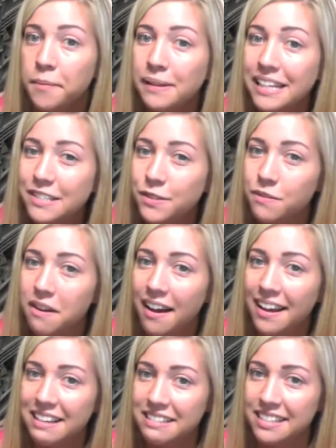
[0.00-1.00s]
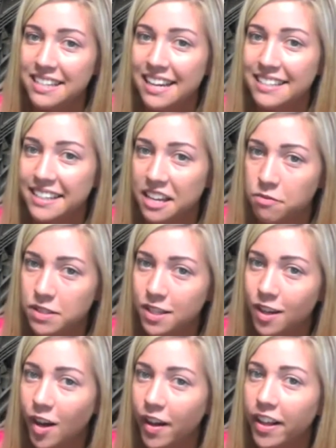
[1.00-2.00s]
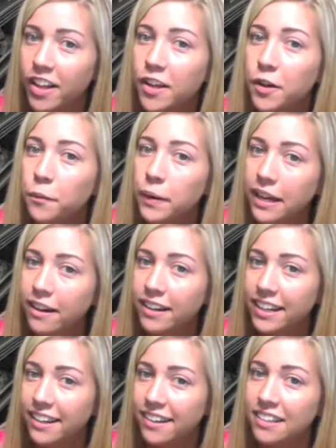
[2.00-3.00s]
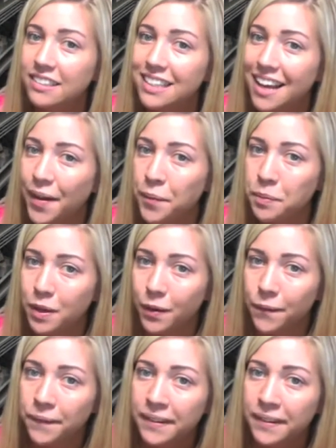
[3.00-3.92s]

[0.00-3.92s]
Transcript: please do not hesitate to give us a call. We are here to help you.